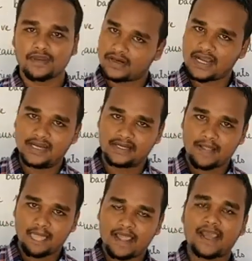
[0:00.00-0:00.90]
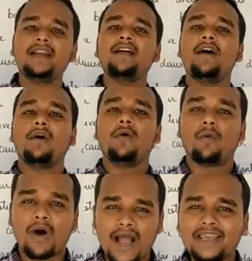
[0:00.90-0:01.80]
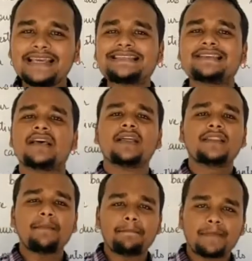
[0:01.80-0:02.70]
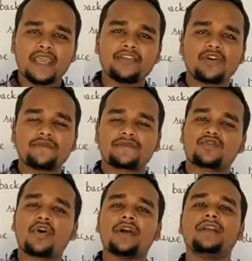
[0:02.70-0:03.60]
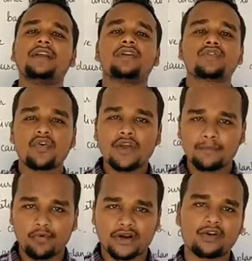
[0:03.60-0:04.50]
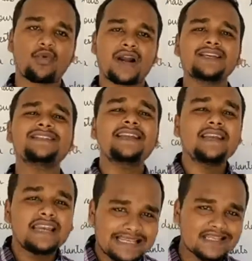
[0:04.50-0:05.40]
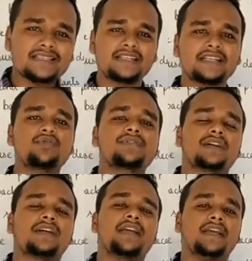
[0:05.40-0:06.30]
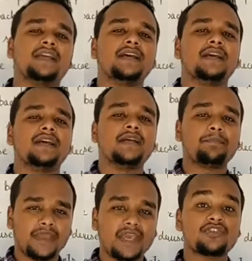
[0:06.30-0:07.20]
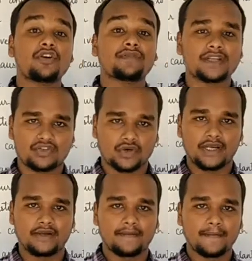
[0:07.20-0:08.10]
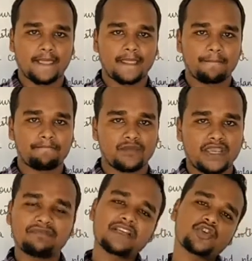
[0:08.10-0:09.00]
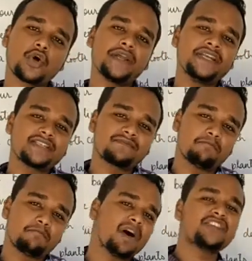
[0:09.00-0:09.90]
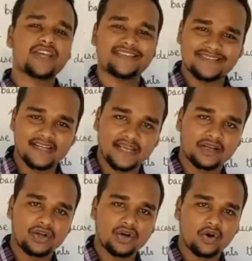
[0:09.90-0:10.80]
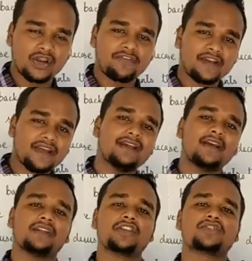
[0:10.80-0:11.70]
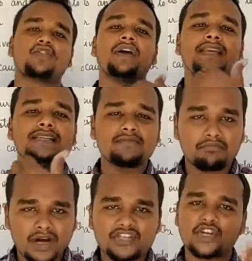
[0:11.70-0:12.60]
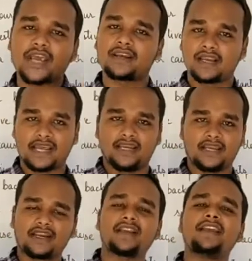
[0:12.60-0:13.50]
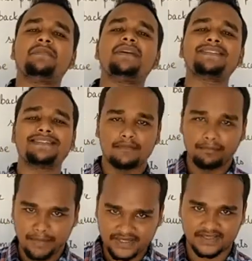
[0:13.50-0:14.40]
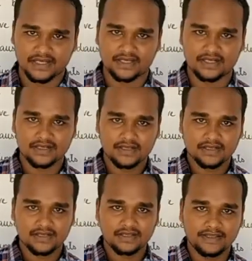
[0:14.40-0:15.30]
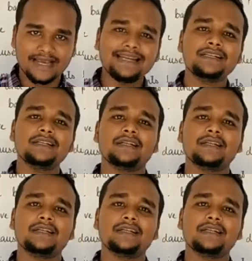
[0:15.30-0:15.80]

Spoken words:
Right? And why is the pH of soil so important? What is the necessity to study the pH of the soil? If the soil is much acidic, or if the soil is much alkaline, alkaline means basic, then